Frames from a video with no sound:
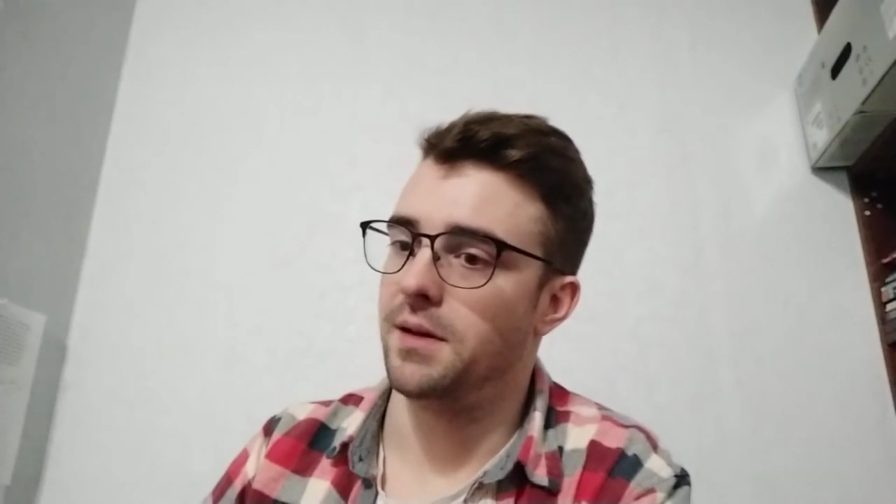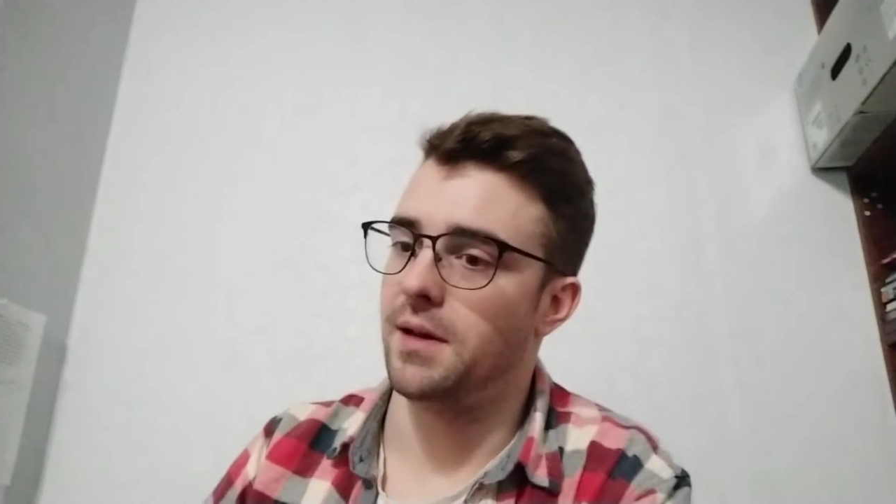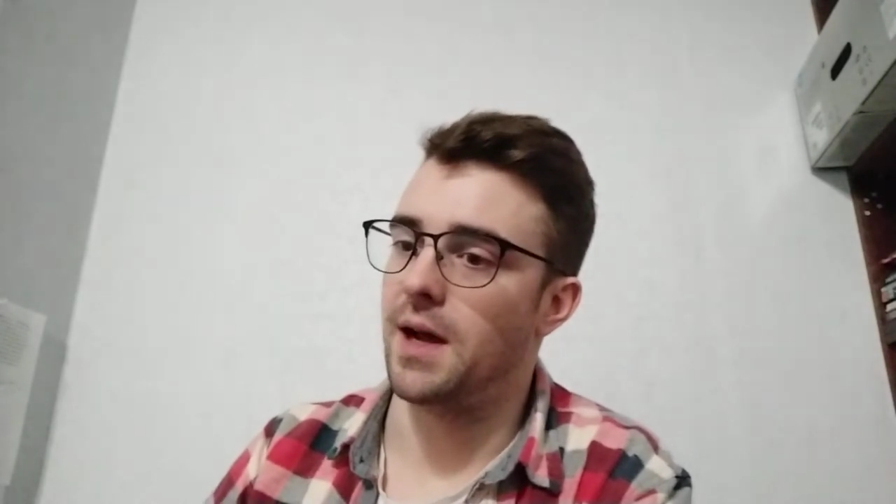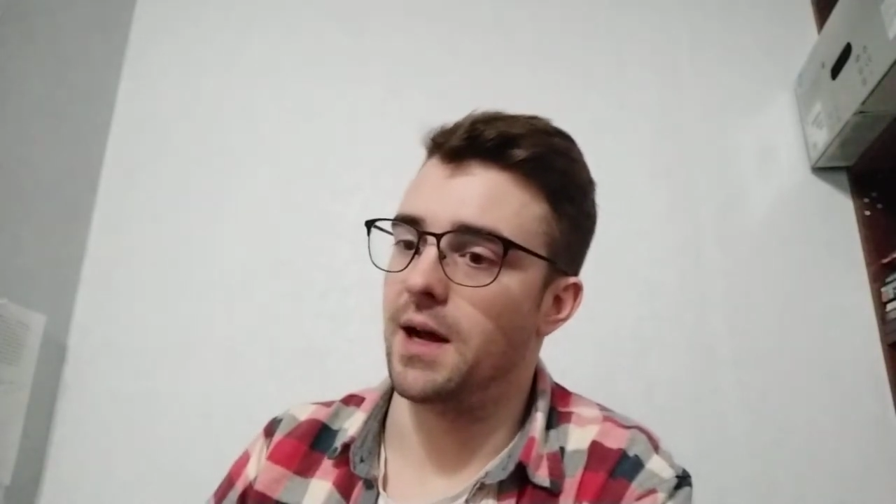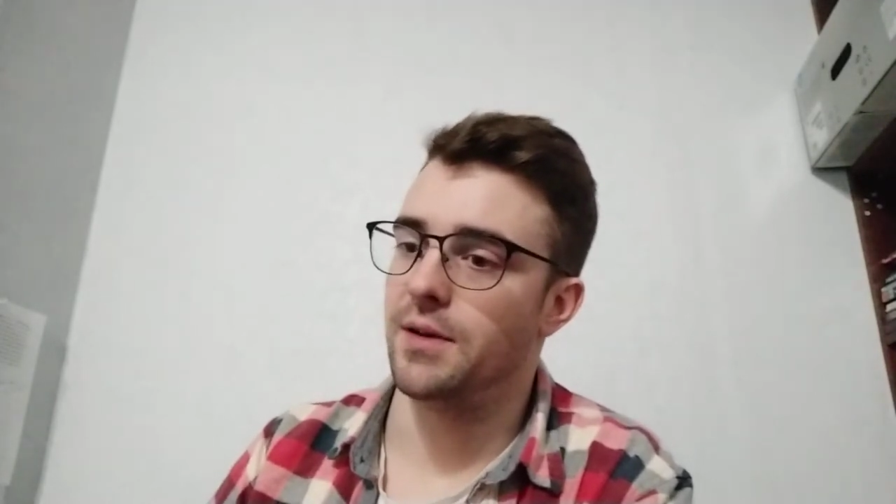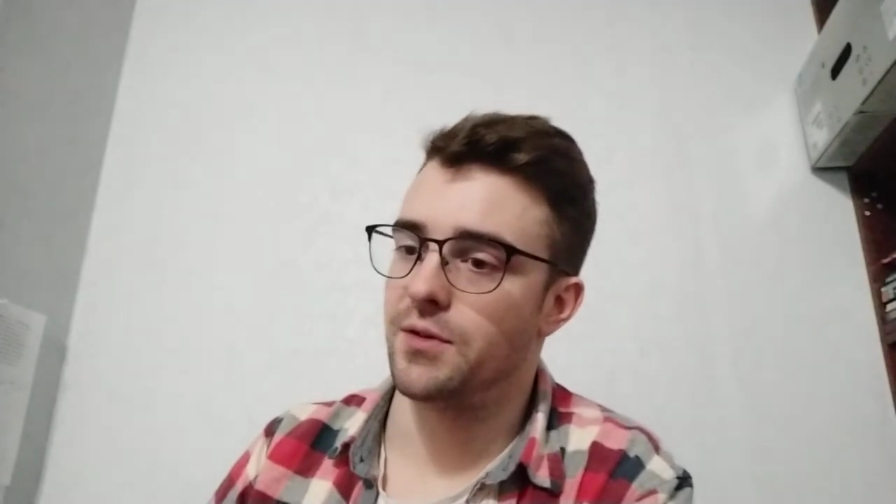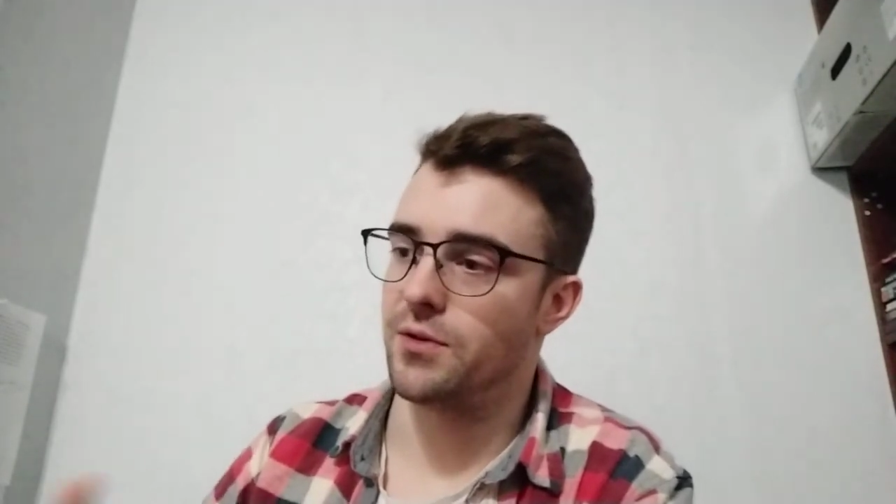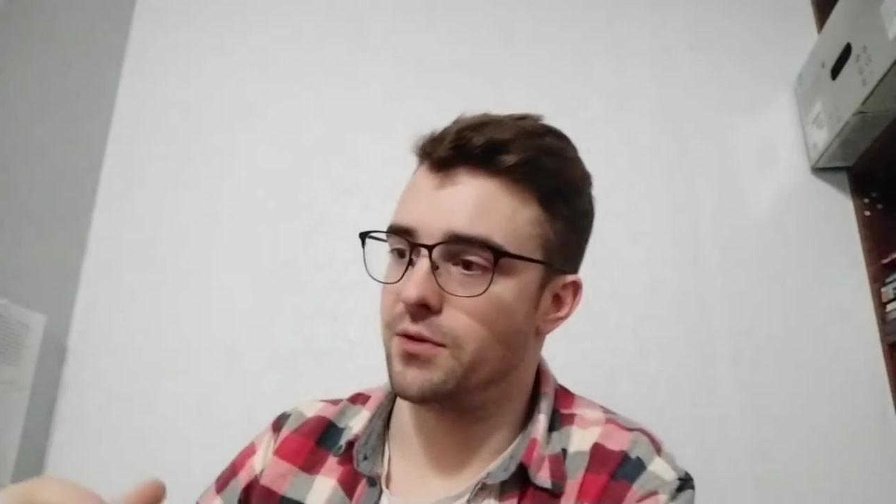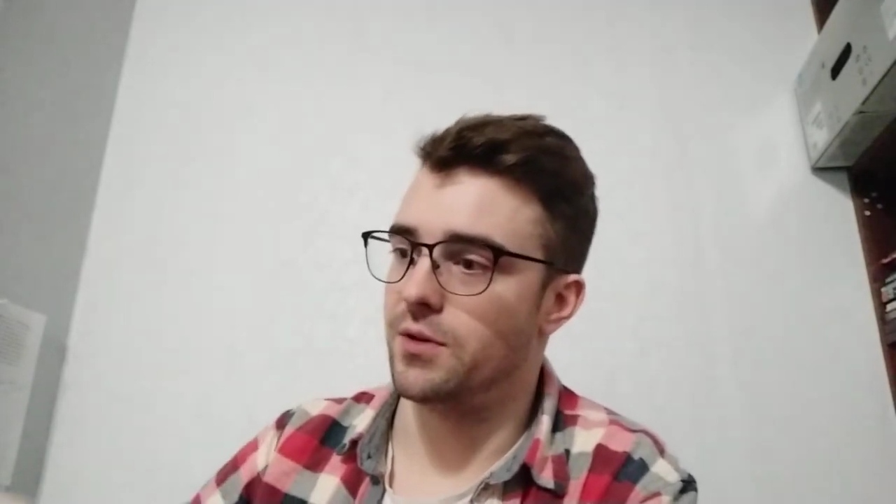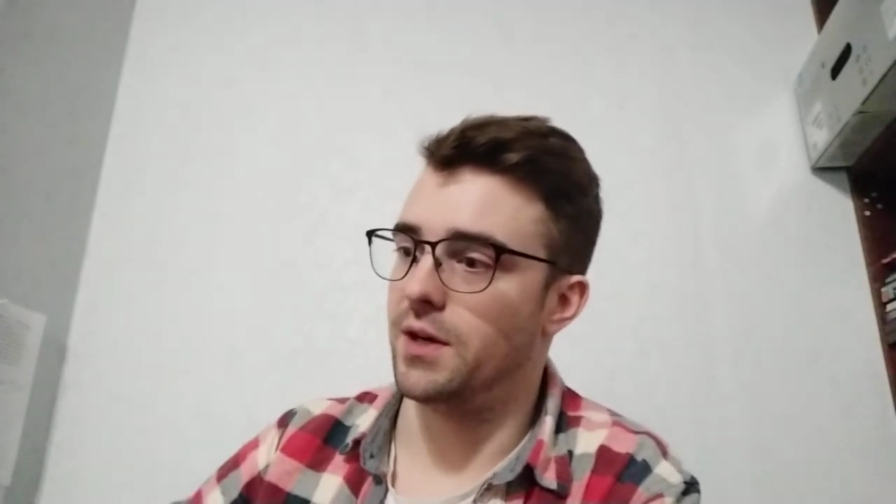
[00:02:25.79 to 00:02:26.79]
that
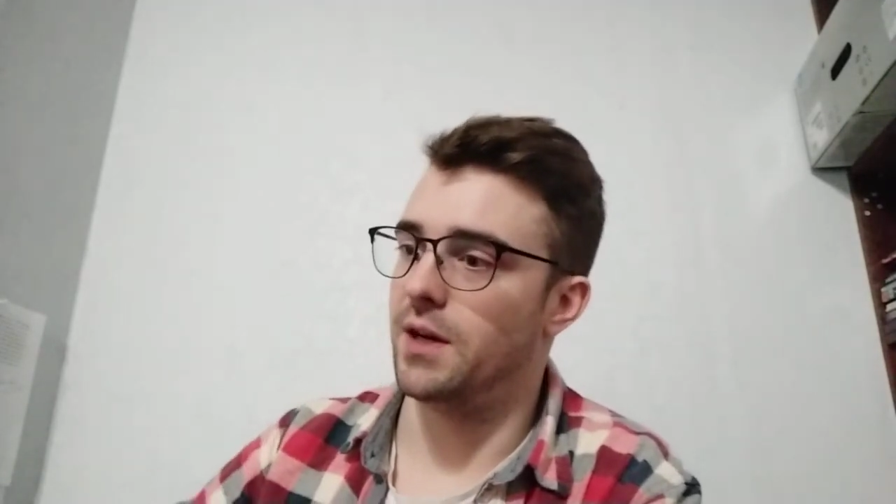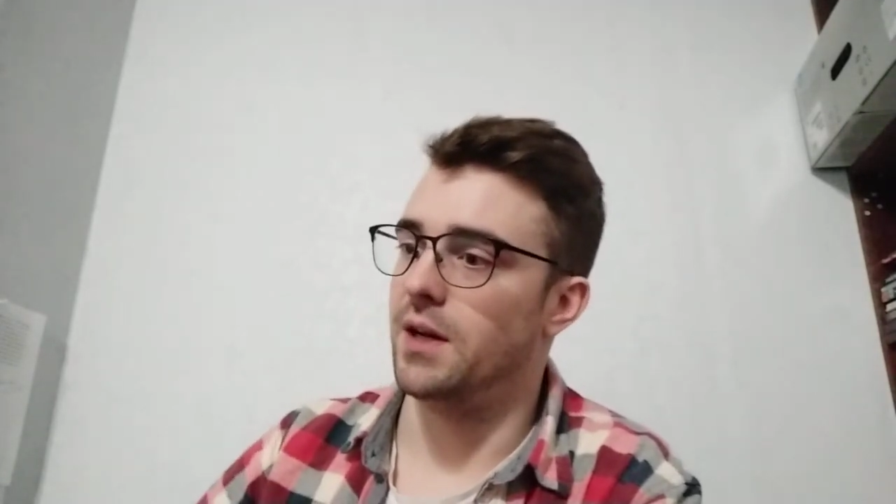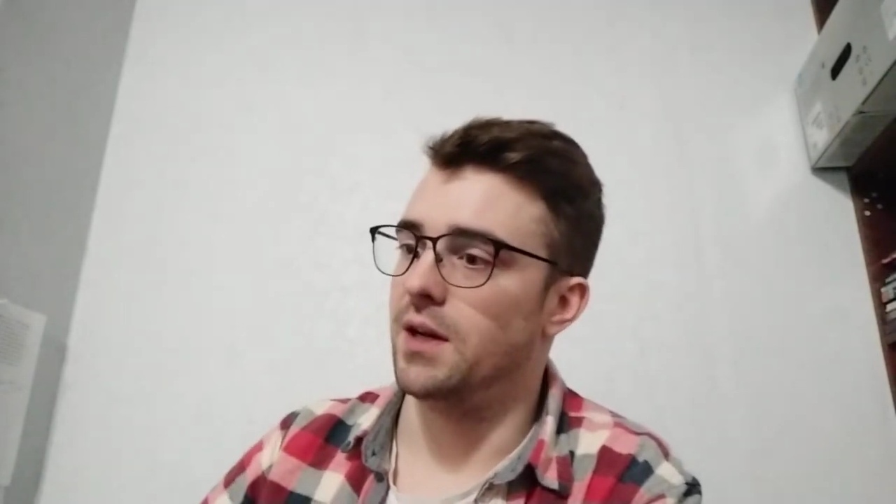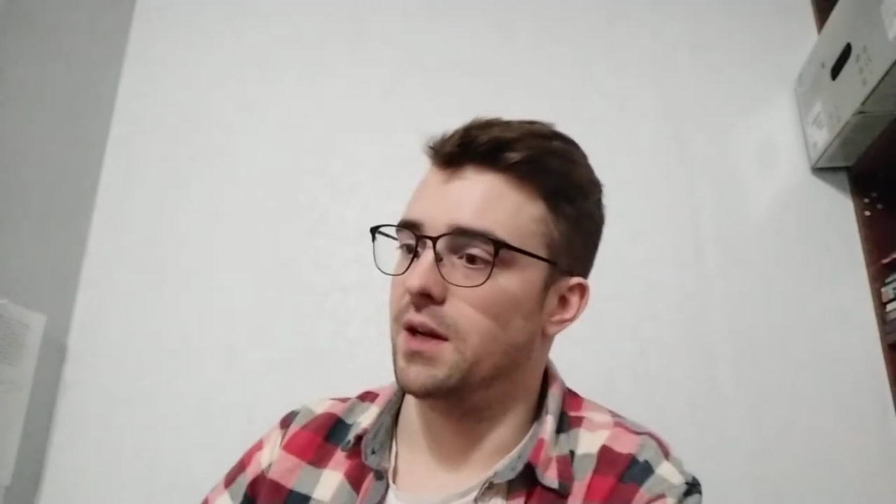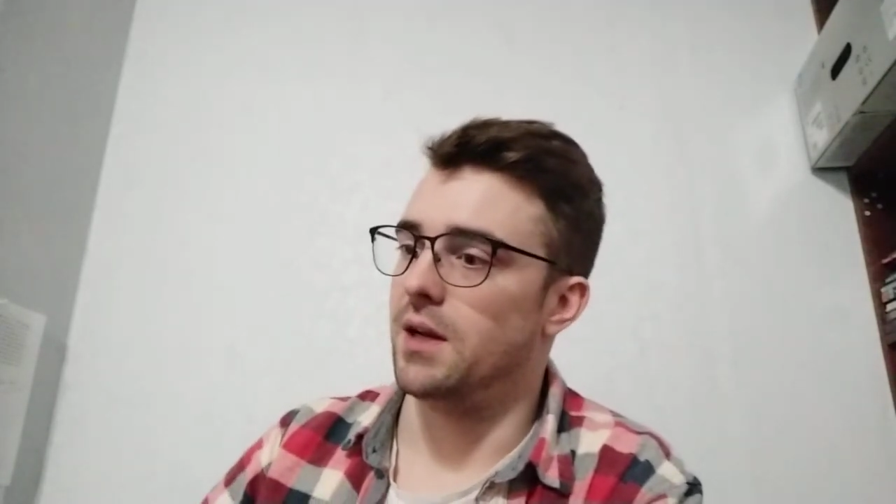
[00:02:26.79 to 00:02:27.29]
story,